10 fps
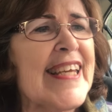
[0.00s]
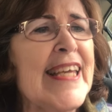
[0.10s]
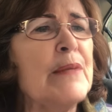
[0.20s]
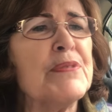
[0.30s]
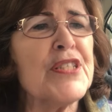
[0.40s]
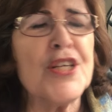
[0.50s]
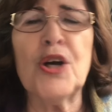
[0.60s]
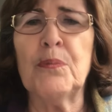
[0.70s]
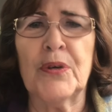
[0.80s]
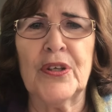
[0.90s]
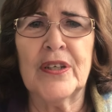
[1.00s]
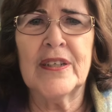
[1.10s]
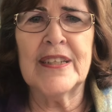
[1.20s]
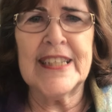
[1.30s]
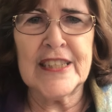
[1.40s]
Keep sober
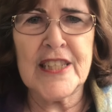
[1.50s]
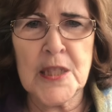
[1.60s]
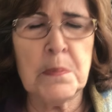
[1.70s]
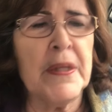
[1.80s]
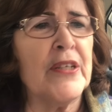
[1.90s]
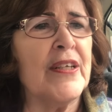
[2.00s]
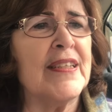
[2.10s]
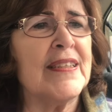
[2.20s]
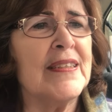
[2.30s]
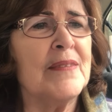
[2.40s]
in spirit.